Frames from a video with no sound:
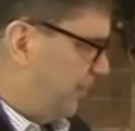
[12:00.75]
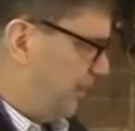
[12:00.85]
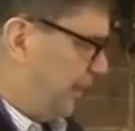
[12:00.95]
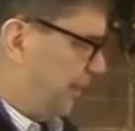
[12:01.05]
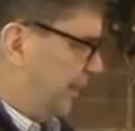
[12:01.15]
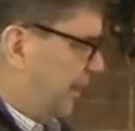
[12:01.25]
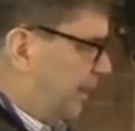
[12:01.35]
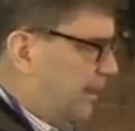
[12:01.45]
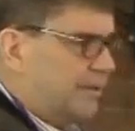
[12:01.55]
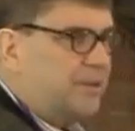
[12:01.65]
one night.
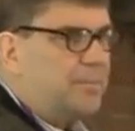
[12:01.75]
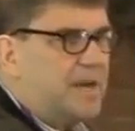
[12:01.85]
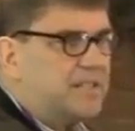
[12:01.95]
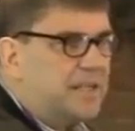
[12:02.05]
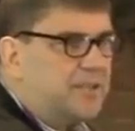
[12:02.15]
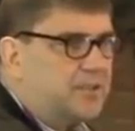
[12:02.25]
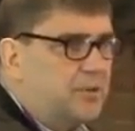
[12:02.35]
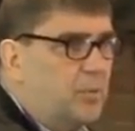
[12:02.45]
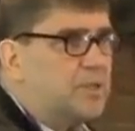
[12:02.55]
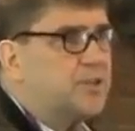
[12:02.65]
You basically got
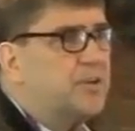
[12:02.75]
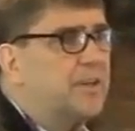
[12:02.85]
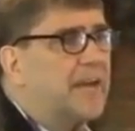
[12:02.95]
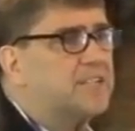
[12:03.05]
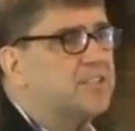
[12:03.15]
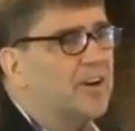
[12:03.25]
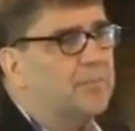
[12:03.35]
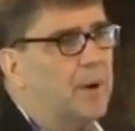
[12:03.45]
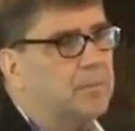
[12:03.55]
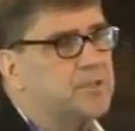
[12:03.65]
two, once you're into that
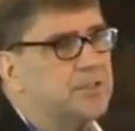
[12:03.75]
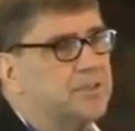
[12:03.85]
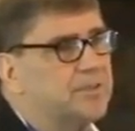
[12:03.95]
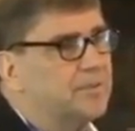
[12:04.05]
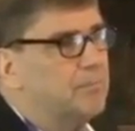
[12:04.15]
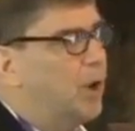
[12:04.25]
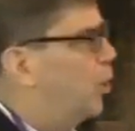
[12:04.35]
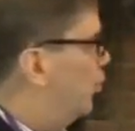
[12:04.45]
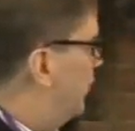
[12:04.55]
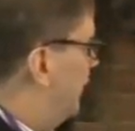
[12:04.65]
self-publishing
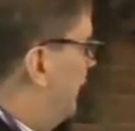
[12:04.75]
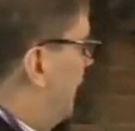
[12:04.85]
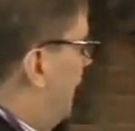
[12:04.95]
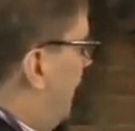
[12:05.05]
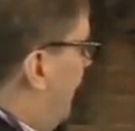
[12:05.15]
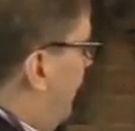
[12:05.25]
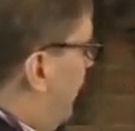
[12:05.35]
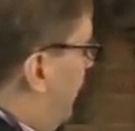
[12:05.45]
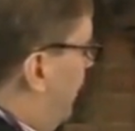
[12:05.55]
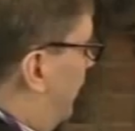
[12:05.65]
mode,
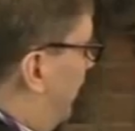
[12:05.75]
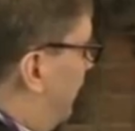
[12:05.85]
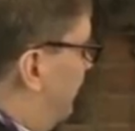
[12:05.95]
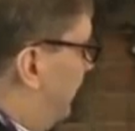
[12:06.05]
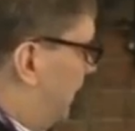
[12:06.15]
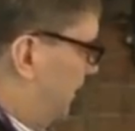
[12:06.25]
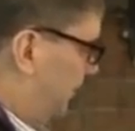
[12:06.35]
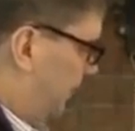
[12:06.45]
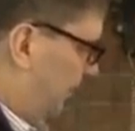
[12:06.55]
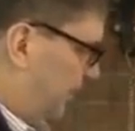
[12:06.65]
okay, you ready,
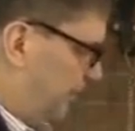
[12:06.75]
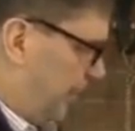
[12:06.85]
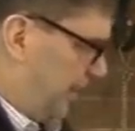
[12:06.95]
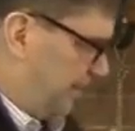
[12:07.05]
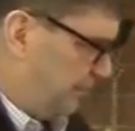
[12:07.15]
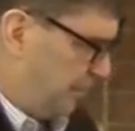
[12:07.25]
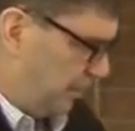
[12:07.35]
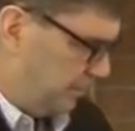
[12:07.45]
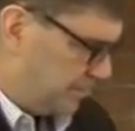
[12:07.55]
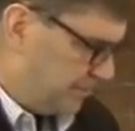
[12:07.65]
are you ready to
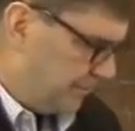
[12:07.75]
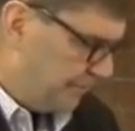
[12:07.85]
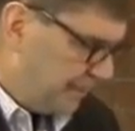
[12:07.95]
publish?